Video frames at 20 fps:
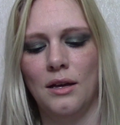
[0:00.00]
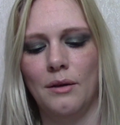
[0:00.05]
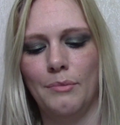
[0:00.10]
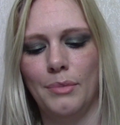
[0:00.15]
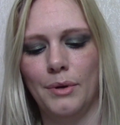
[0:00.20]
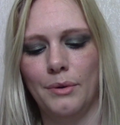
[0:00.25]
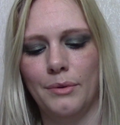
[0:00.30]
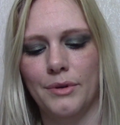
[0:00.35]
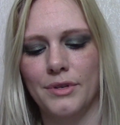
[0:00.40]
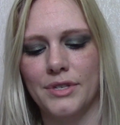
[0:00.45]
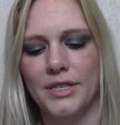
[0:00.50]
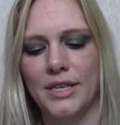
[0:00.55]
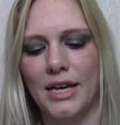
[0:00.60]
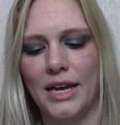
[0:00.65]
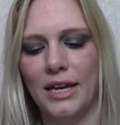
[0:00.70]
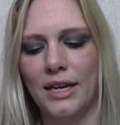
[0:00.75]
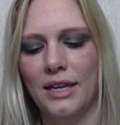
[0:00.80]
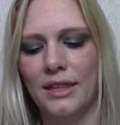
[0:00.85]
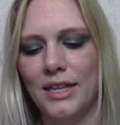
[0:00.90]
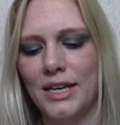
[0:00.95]
But we'll
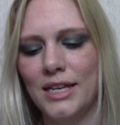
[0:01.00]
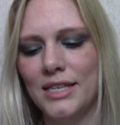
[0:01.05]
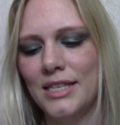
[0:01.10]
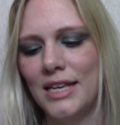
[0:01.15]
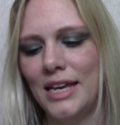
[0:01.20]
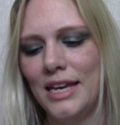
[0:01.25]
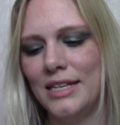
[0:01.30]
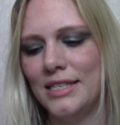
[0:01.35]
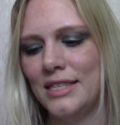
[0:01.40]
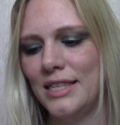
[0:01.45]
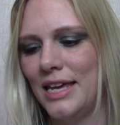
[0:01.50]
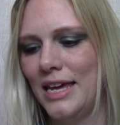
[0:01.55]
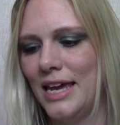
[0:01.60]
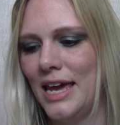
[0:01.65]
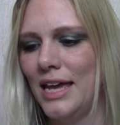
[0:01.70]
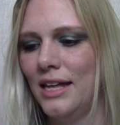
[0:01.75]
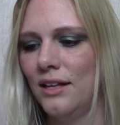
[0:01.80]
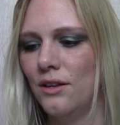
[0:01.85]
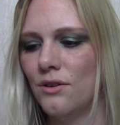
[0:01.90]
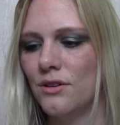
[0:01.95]
see. This is the
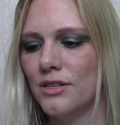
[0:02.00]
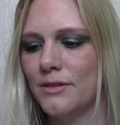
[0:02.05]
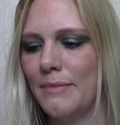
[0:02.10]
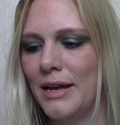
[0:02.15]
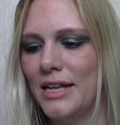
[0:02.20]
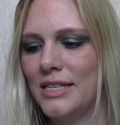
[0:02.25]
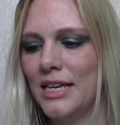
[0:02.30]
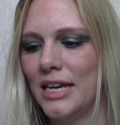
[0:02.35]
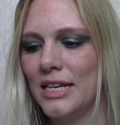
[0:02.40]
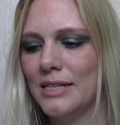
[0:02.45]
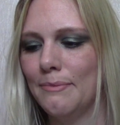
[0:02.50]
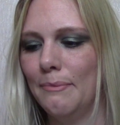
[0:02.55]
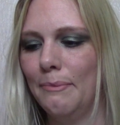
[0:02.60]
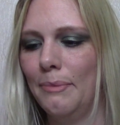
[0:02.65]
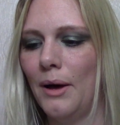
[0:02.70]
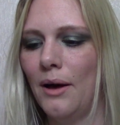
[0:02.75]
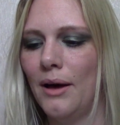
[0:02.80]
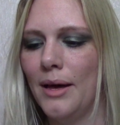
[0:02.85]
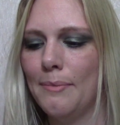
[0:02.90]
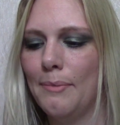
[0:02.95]
It Cosmetics
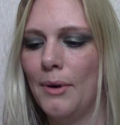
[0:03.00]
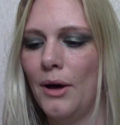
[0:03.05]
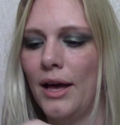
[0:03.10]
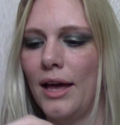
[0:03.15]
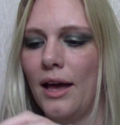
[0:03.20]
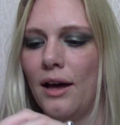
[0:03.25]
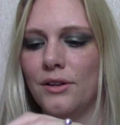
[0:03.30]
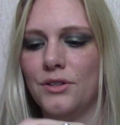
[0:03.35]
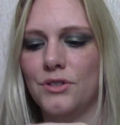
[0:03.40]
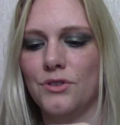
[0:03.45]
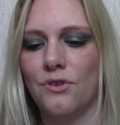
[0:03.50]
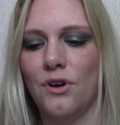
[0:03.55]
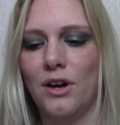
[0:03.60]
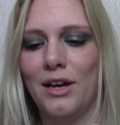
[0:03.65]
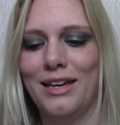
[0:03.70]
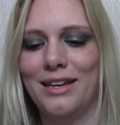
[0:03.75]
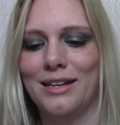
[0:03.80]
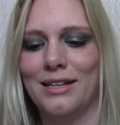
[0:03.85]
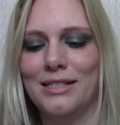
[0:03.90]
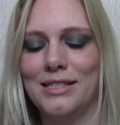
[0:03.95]
Bye Bye Under
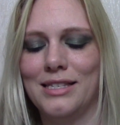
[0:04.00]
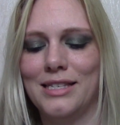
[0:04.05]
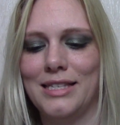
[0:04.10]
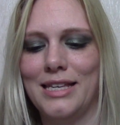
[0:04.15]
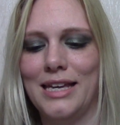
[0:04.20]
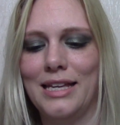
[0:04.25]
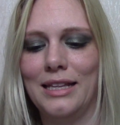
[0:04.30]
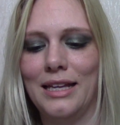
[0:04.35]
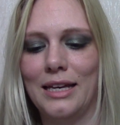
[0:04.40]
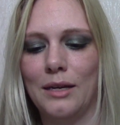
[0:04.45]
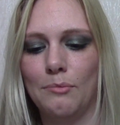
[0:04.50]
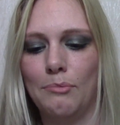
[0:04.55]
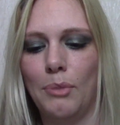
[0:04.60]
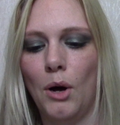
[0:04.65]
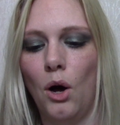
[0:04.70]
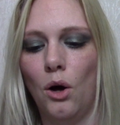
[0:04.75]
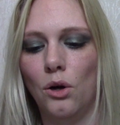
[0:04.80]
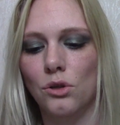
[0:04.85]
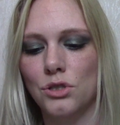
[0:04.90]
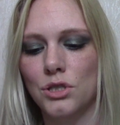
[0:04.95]
Eye Concealing
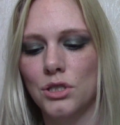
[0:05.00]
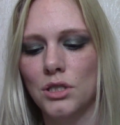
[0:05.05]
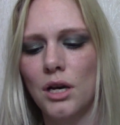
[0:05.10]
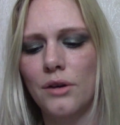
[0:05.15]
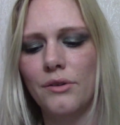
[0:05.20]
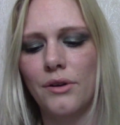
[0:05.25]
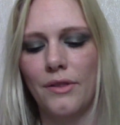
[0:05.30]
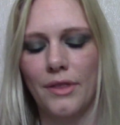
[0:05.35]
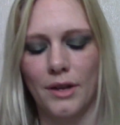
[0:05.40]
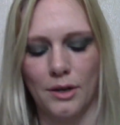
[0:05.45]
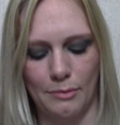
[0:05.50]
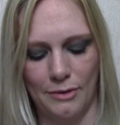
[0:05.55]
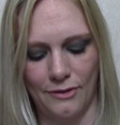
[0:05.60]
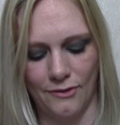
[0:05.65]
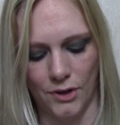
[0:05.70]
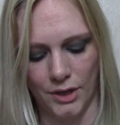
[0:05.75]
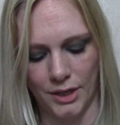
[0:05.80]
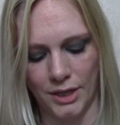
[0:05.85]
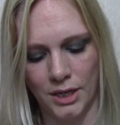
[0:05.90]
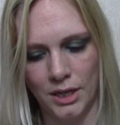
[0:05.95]
Pot. Oh no, that'll be
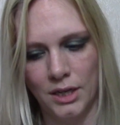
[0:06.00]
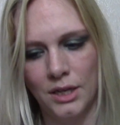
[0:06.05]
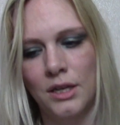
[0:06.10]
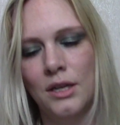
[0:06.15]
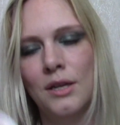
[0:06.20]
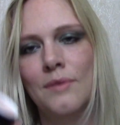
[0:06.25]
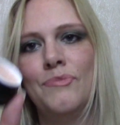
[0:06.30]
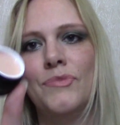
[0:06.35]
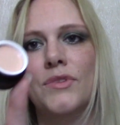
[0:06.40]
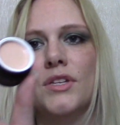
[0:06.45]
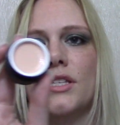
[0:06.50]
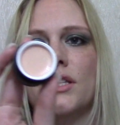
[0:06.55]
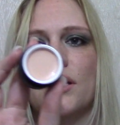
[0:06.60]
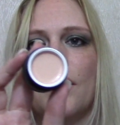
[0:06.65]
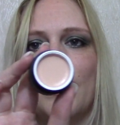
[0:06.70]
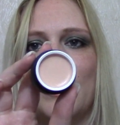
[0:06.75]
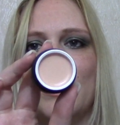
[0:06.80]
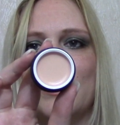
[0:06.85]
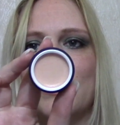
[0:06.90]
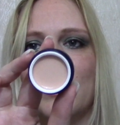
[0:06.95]
fine.
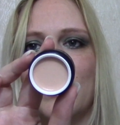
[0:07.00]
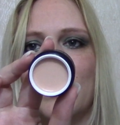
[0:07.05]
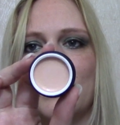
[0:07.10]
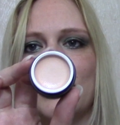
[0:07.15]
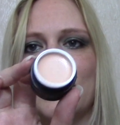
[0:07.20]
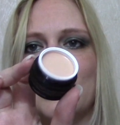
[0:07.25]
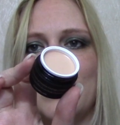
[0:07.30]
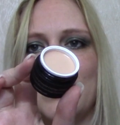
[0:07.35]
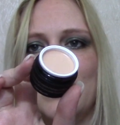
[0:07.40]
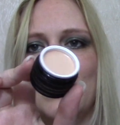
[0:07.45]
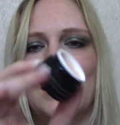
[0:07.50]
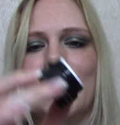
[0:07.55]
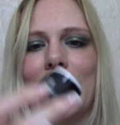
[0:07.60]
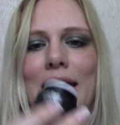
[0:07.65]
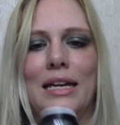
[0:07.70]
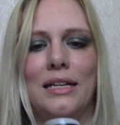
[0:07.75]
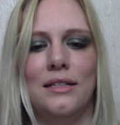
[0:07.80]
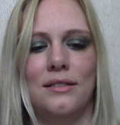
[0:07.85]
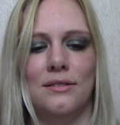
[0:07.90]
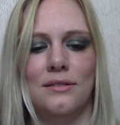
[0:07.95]
So it's a concealer
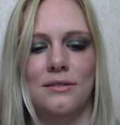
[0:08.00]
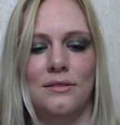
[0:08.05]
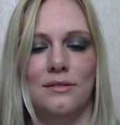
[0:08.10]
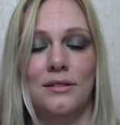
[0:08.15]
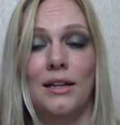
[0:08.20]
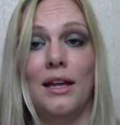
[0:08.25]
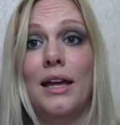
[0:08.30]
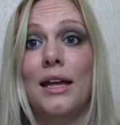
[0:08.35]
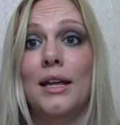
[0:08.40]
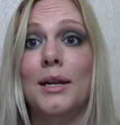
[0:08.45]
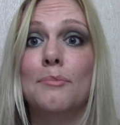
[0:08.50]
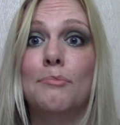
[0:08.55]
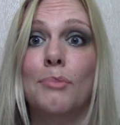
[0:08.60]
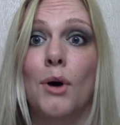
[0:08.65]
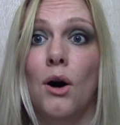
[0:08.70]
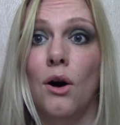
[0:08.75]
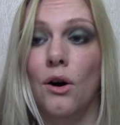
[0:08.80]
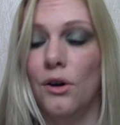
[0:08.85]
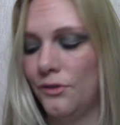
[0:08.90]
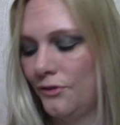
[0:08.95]
in a
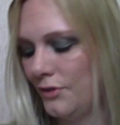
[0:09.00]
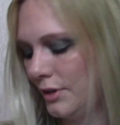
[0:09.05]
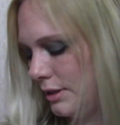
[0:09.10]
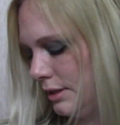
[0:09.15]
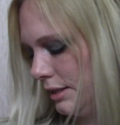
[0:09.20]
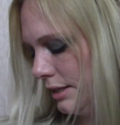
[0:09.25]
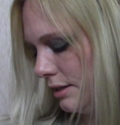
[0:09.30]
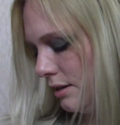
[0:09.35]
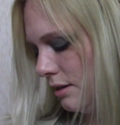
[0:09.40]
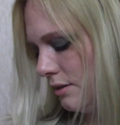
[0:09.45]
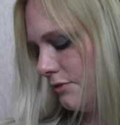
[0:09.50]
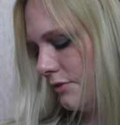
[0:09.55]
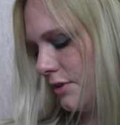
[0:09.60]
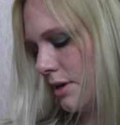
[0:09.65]
pot, funnily enough.